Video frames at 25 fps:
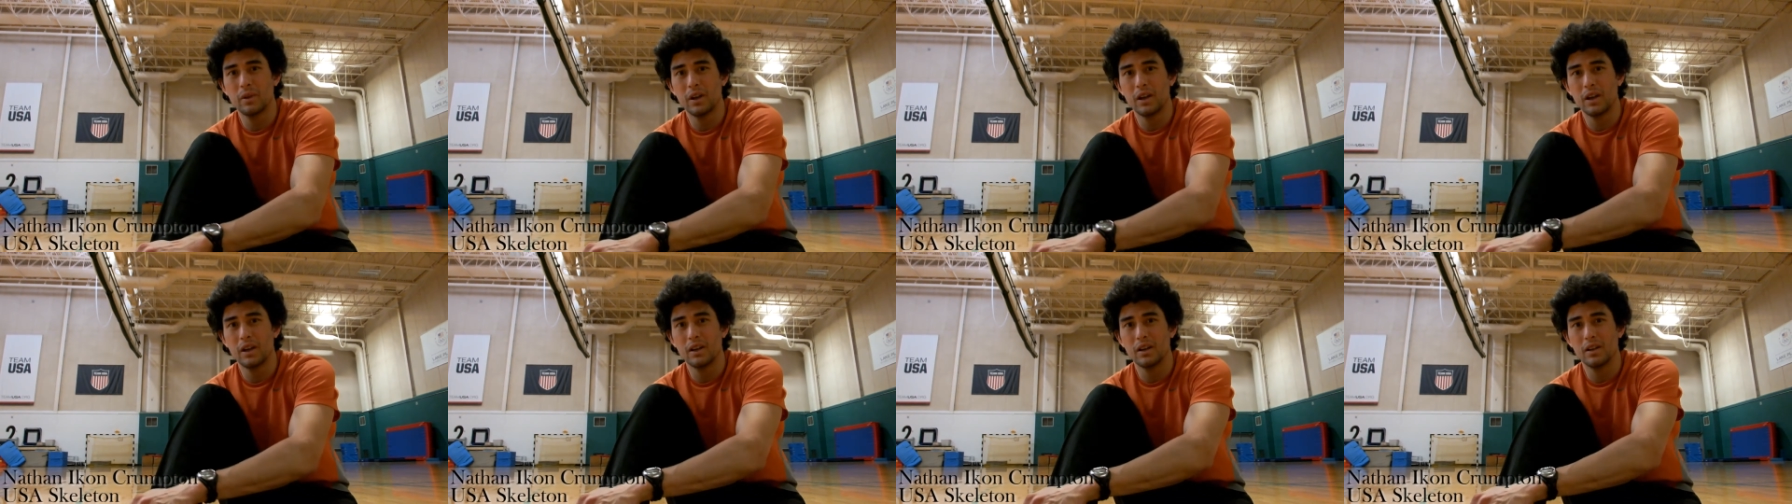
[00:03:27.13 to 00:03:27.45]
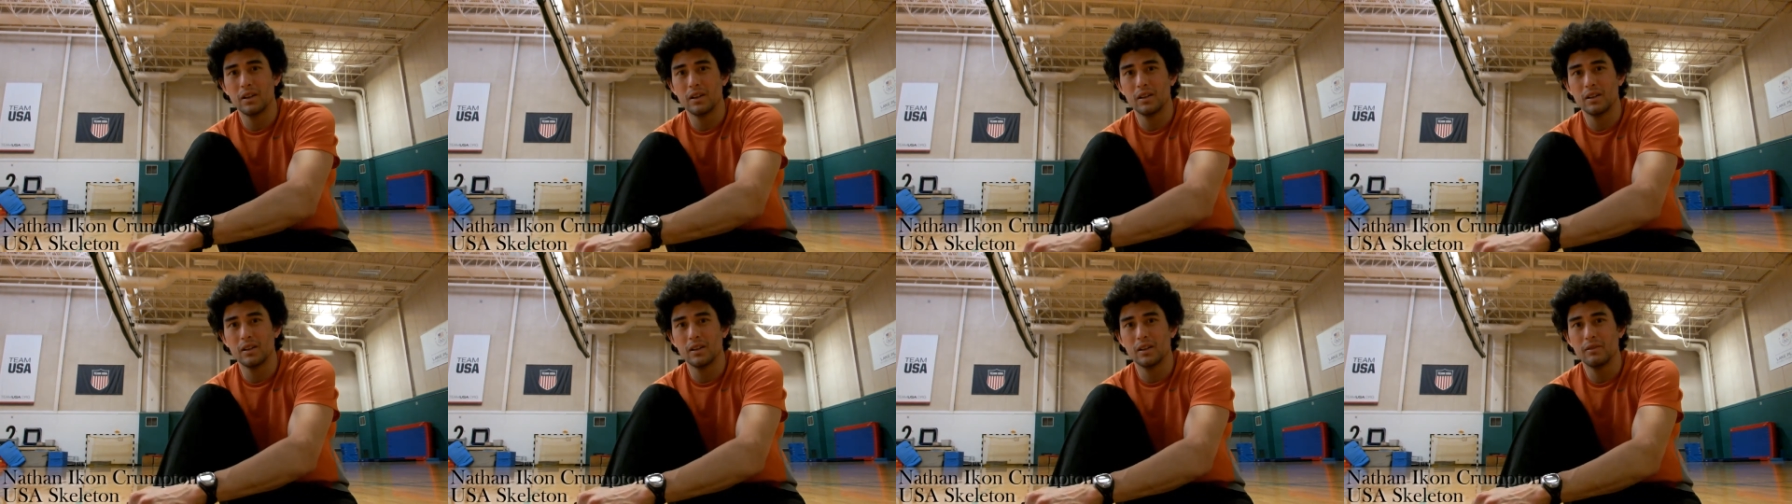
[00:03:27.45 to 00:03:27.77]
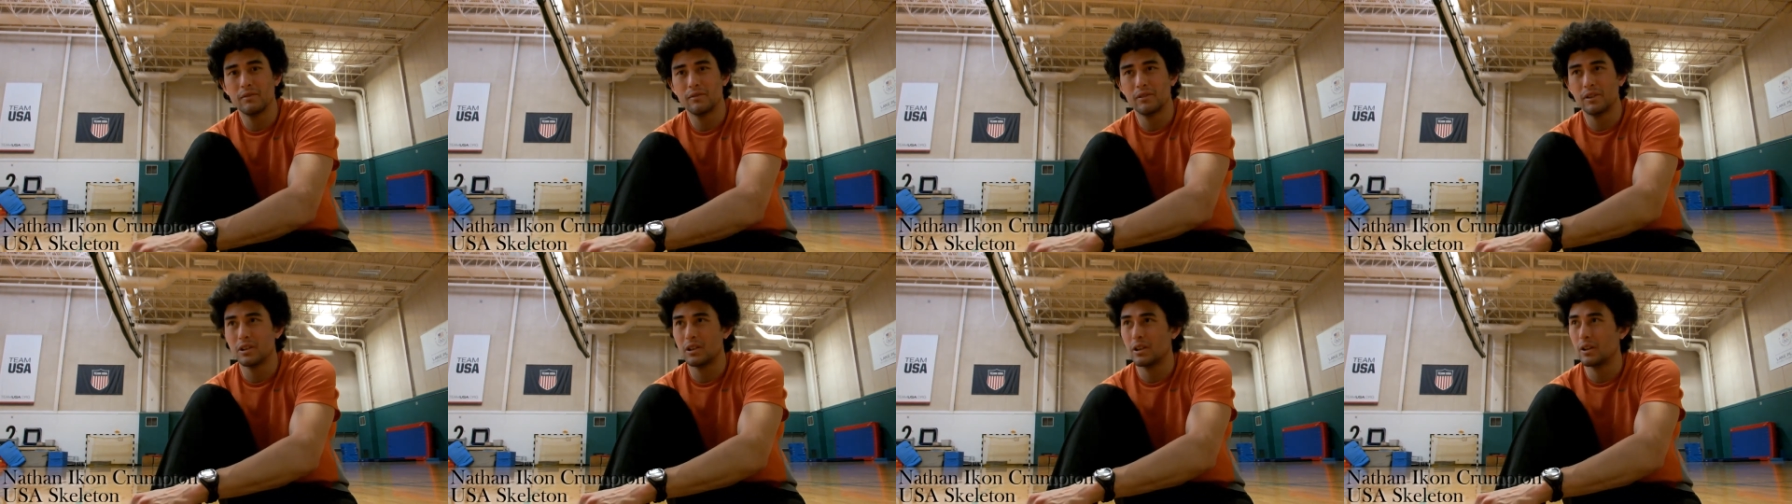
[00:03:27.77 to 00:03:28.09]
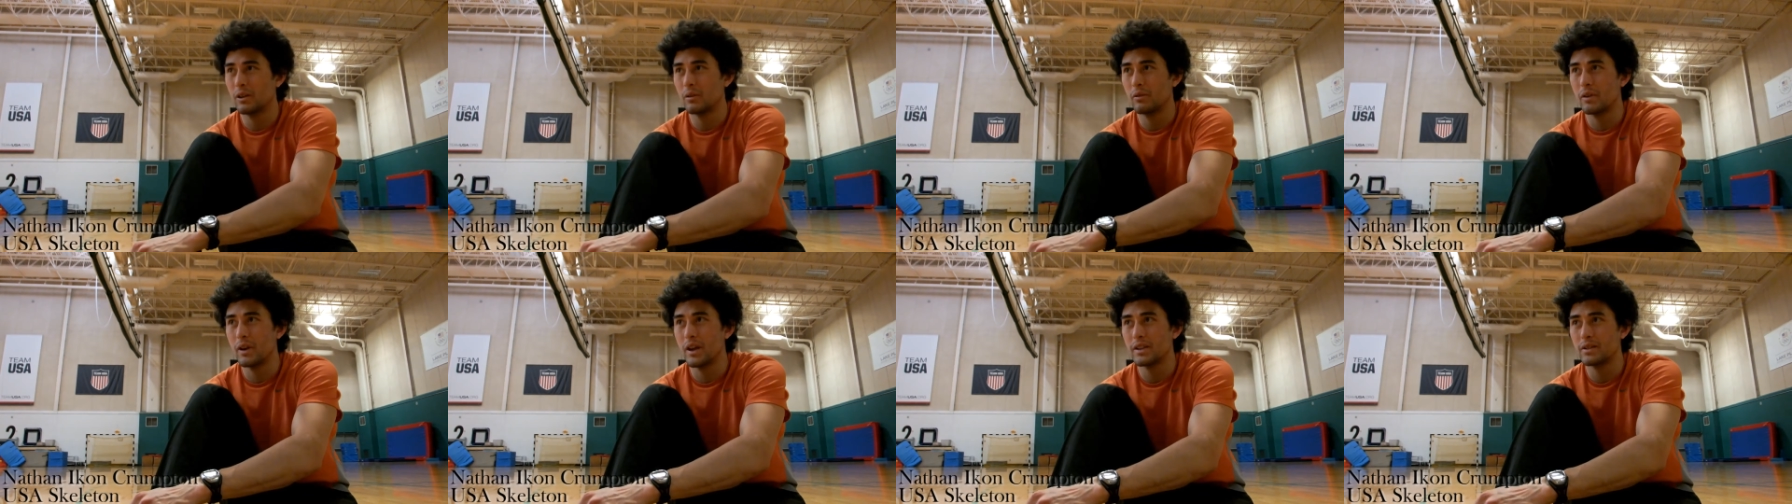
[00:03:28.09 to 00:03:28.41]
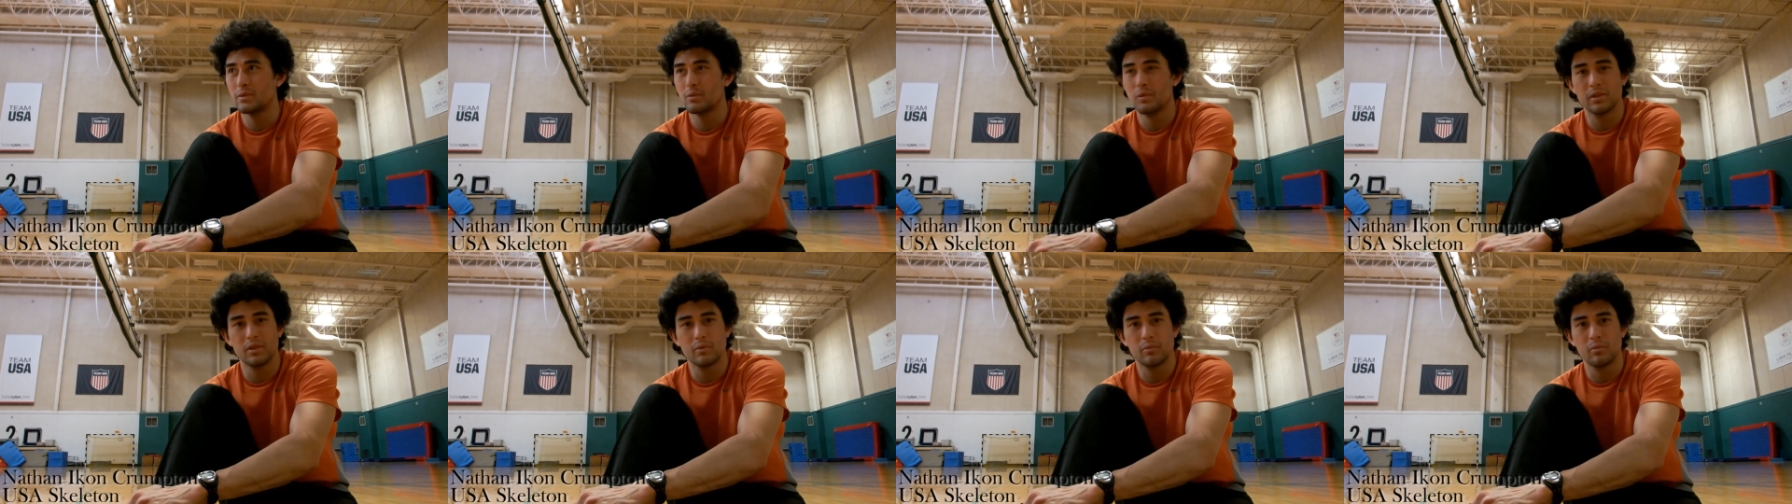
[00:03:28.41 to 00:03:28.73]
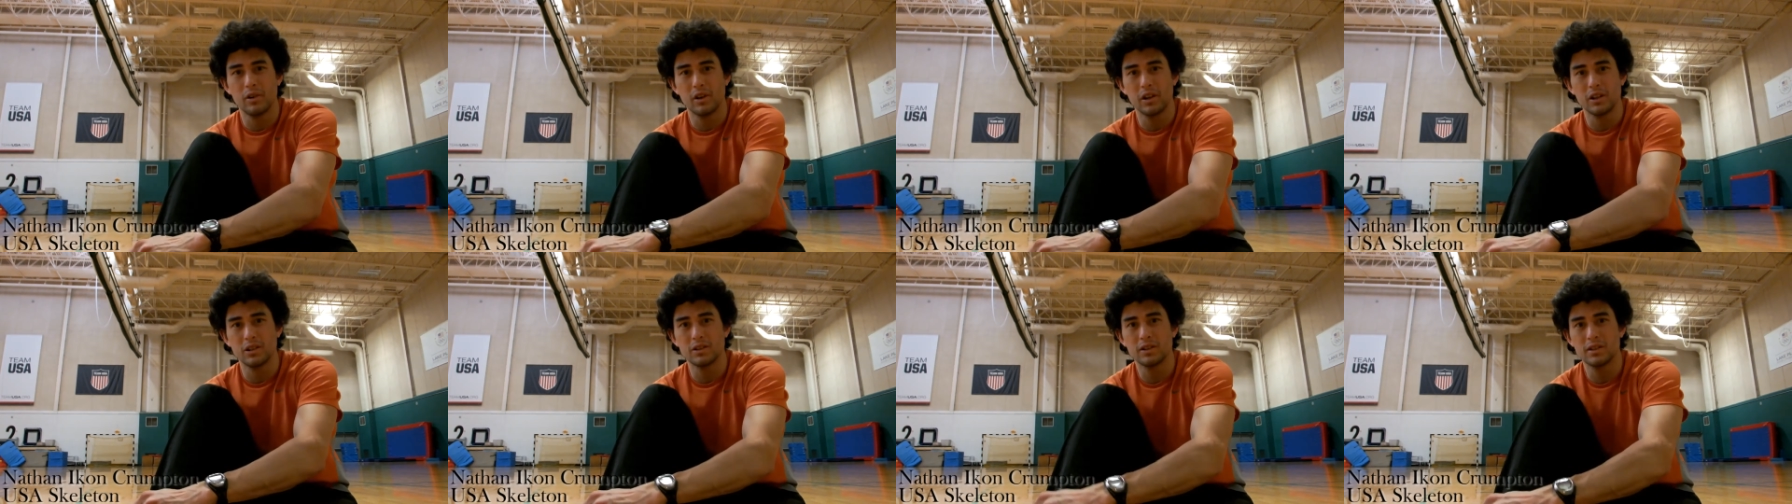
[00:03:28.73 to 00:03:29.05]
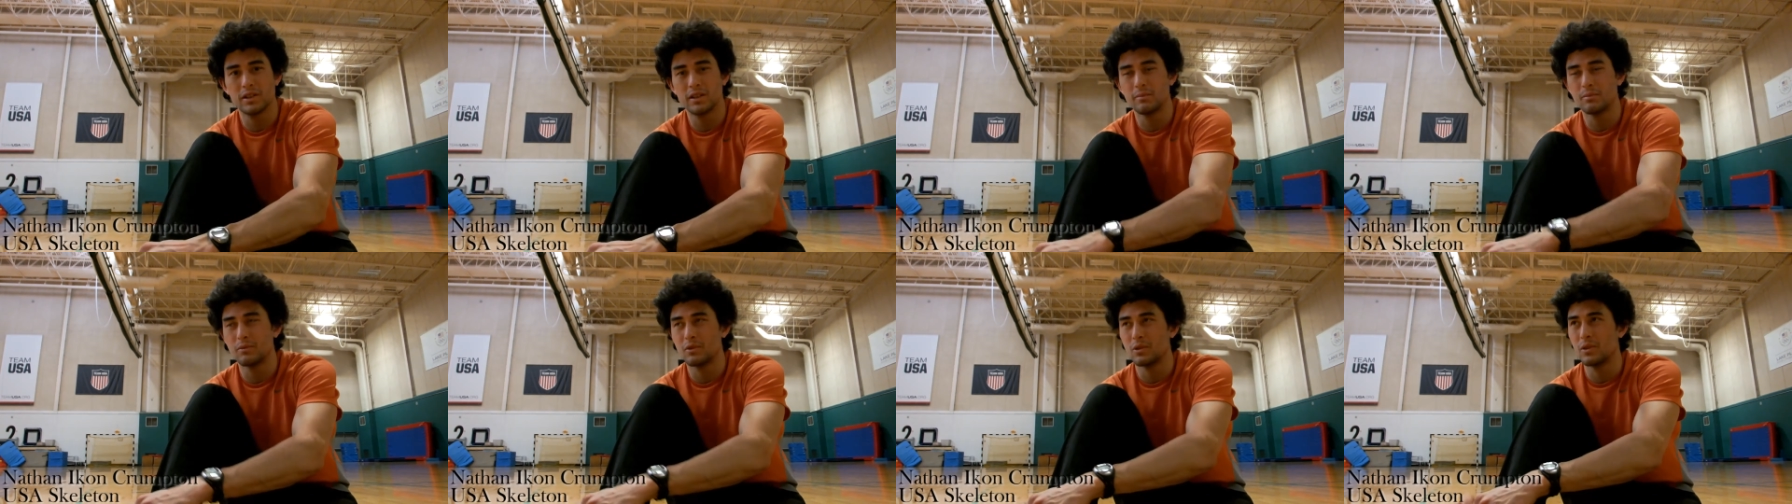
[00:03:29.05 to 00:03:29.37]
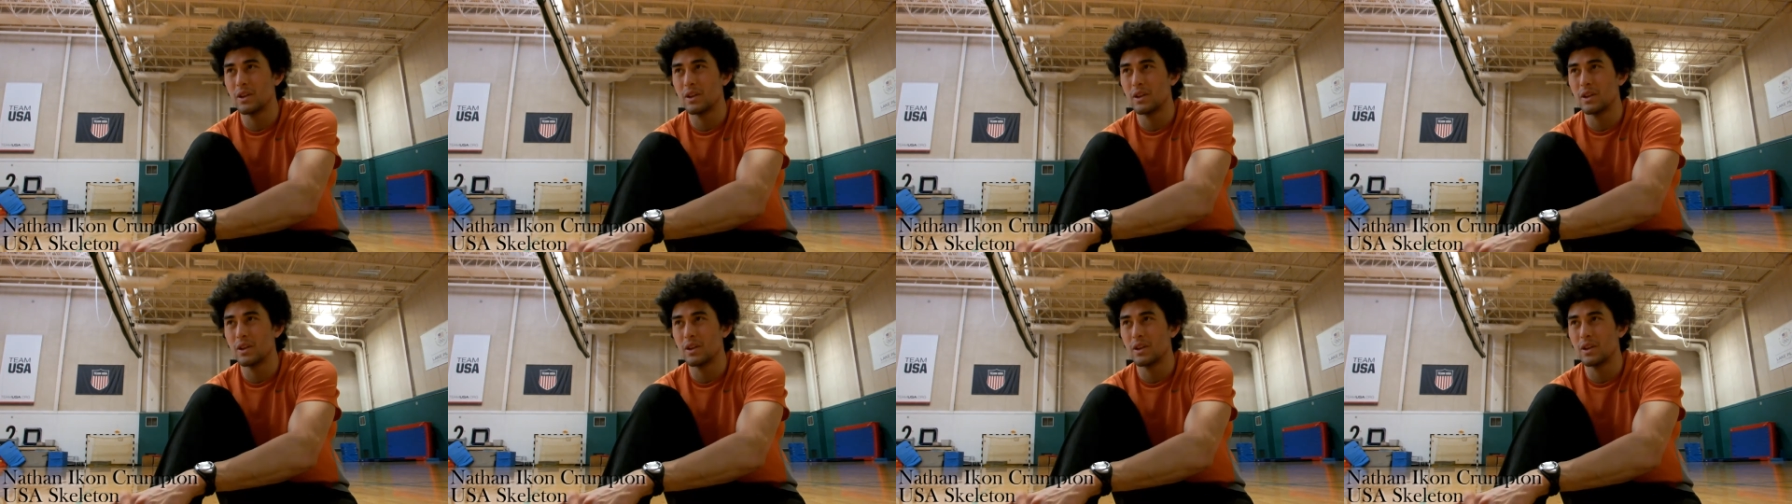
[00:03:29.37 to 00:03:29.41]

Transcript: we had a fun little race with the British team